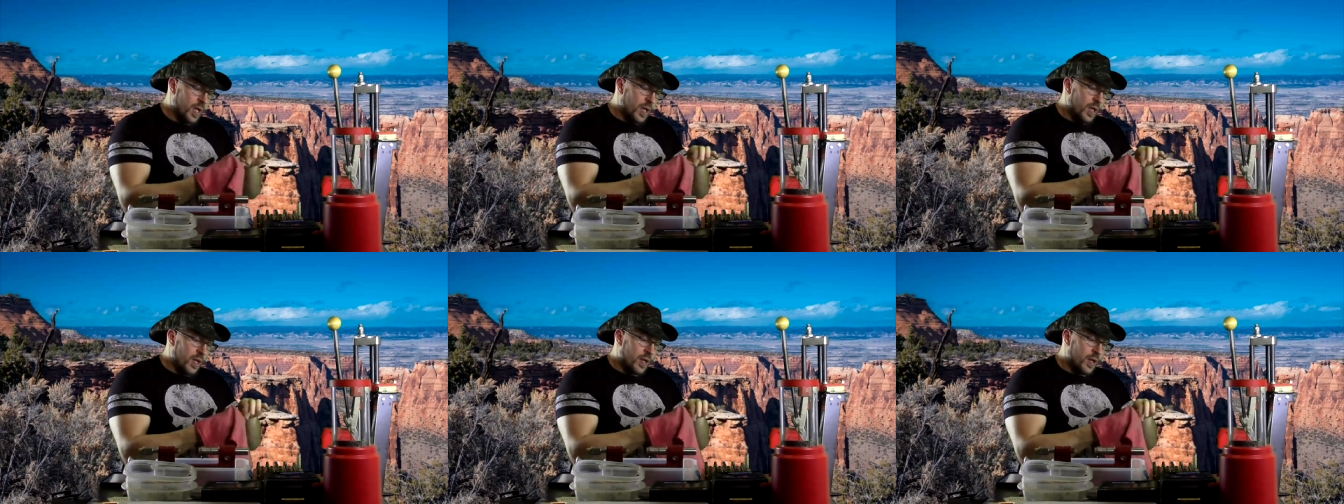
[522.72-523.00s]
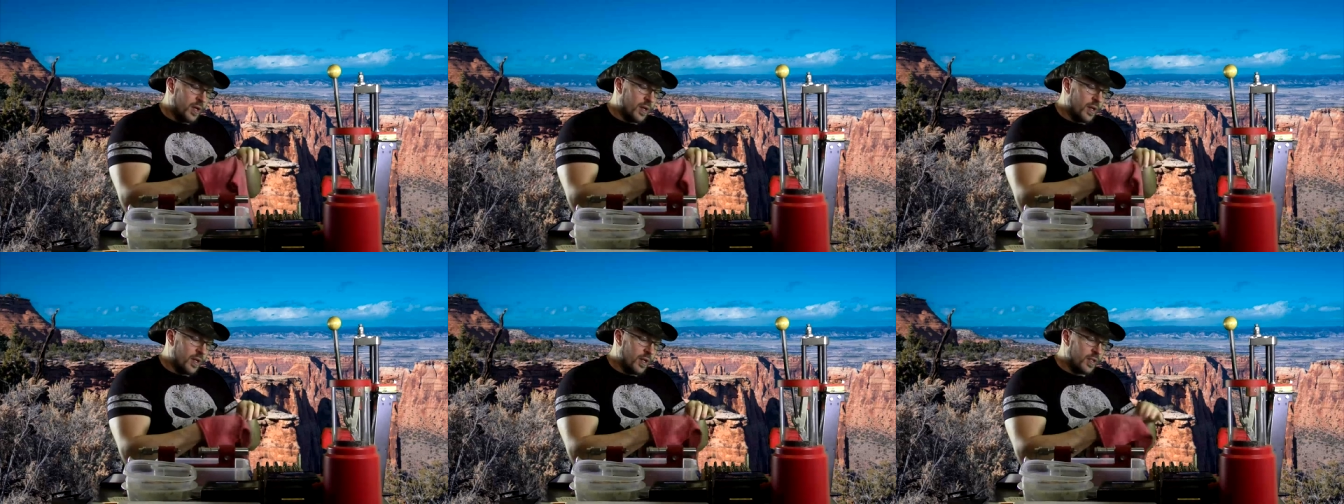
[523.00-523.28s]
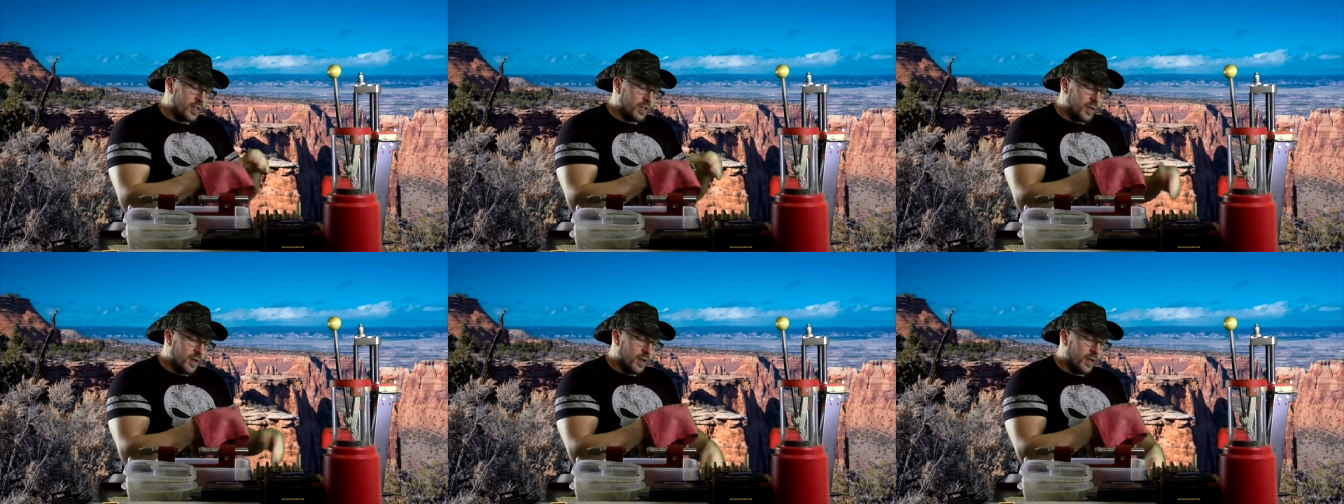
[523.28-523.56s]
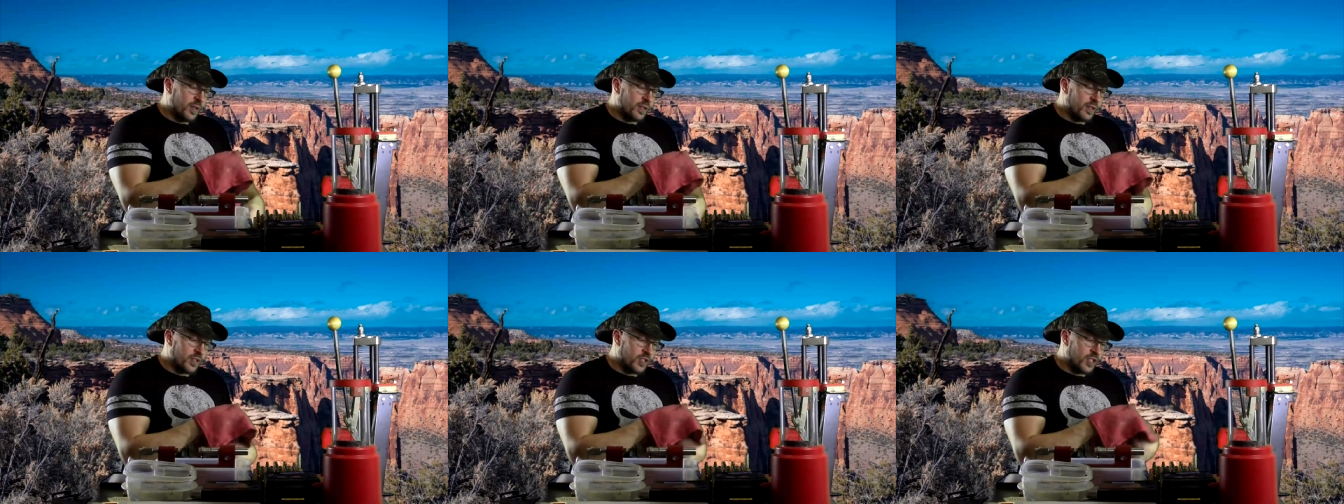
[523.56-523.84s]
Uh, as, a,
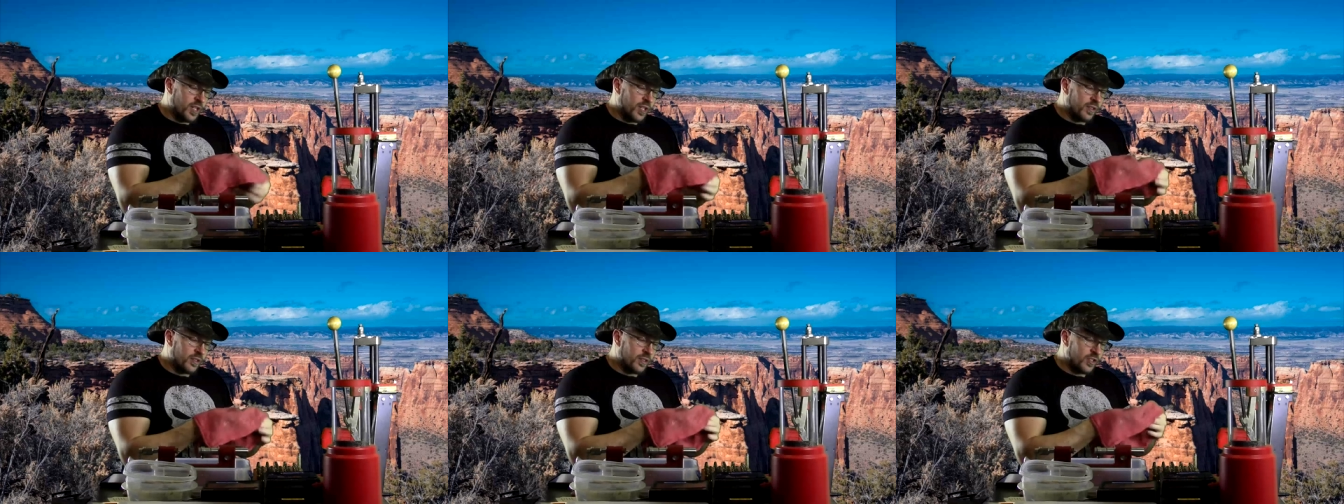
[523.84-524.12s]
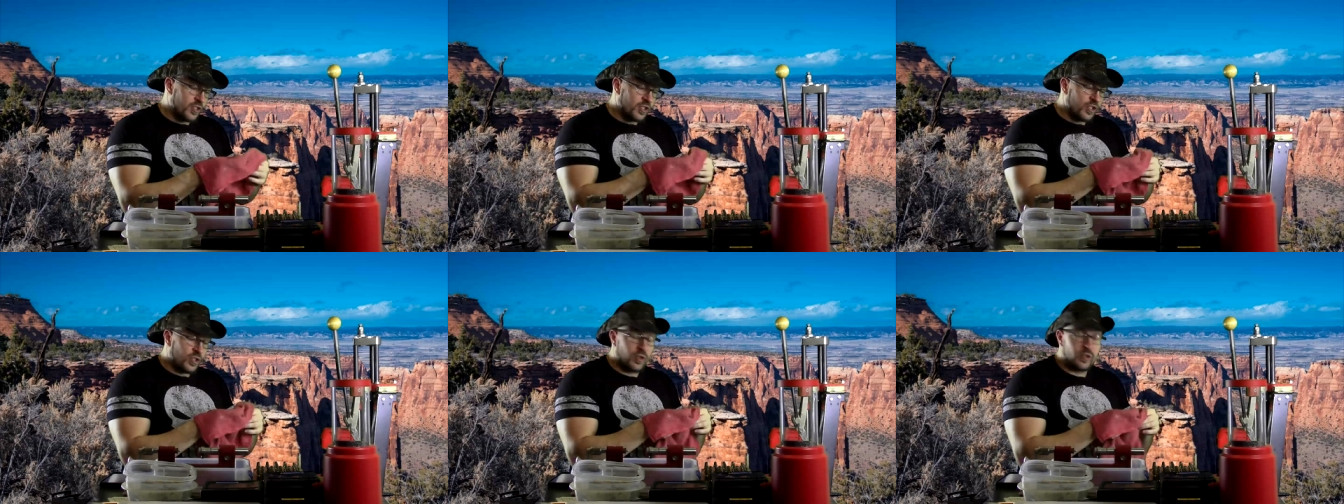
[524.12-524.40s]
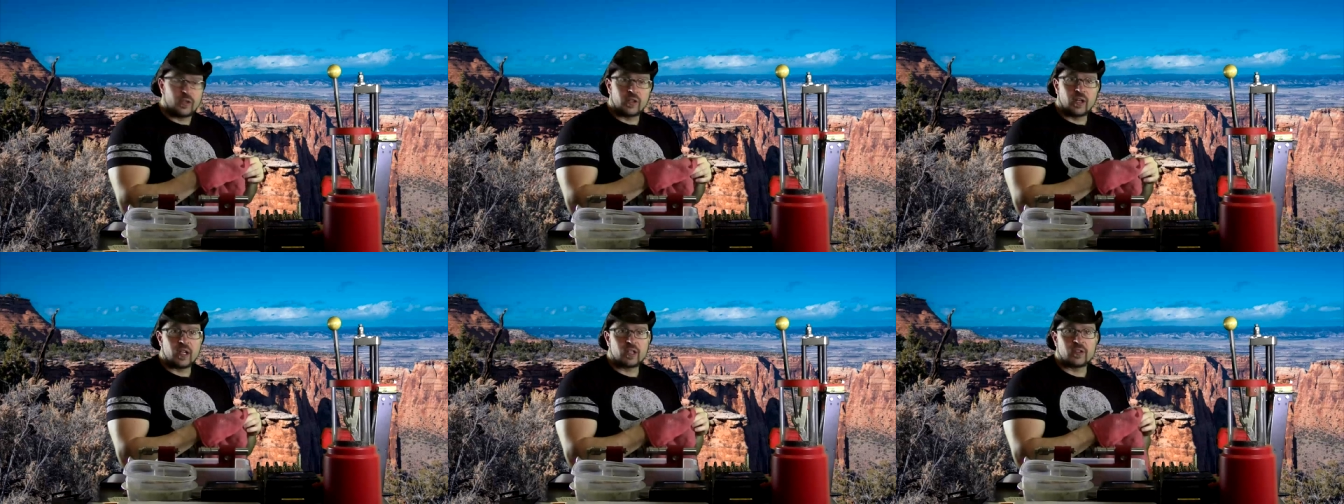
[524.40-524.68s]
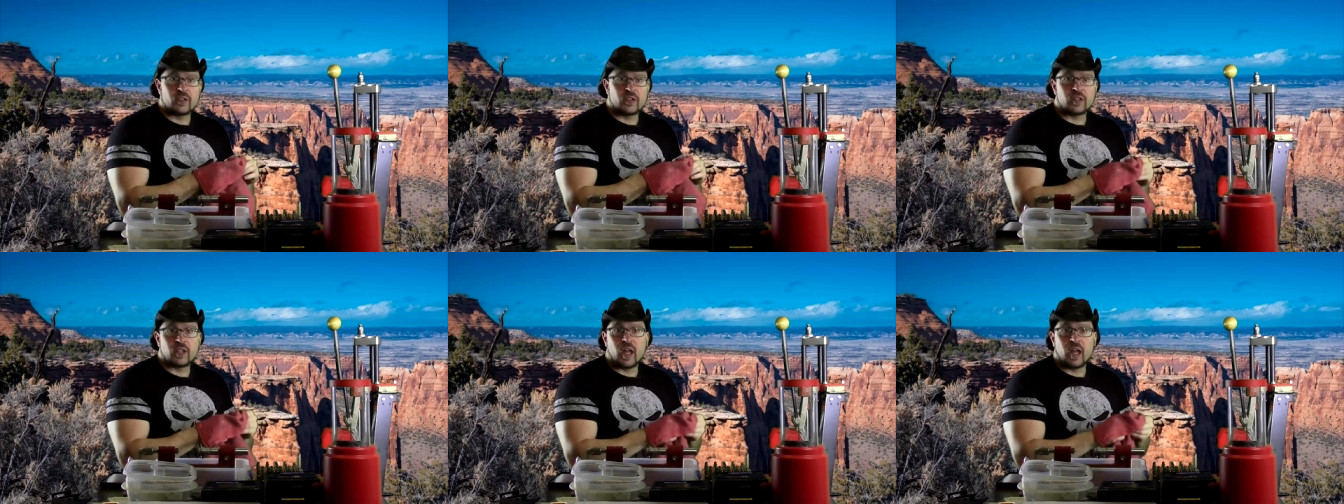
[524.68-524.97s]
as a chest and shoulder
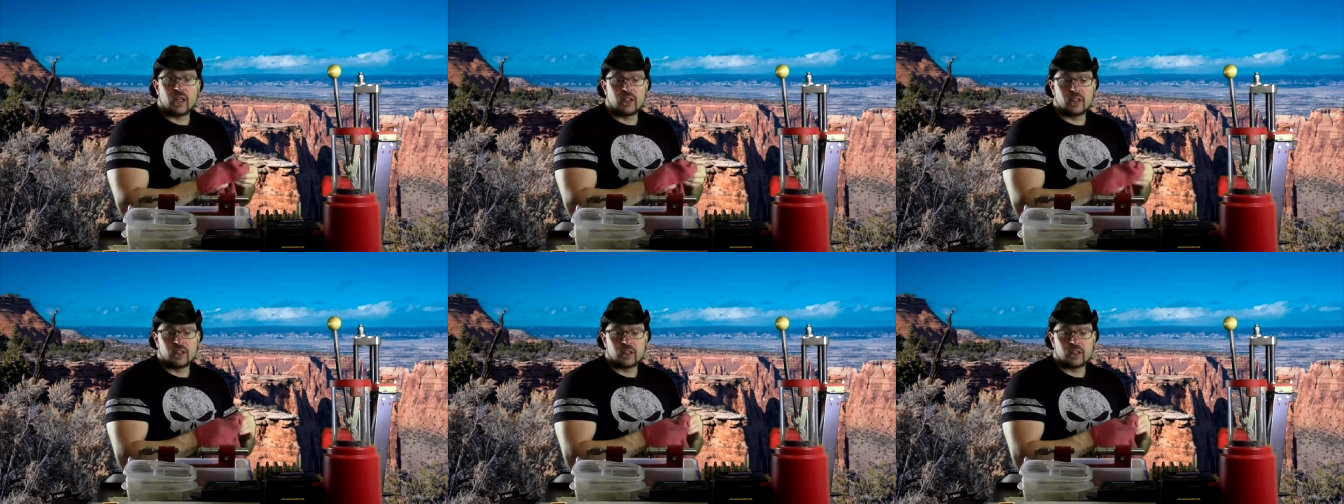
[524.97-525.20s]
exercise,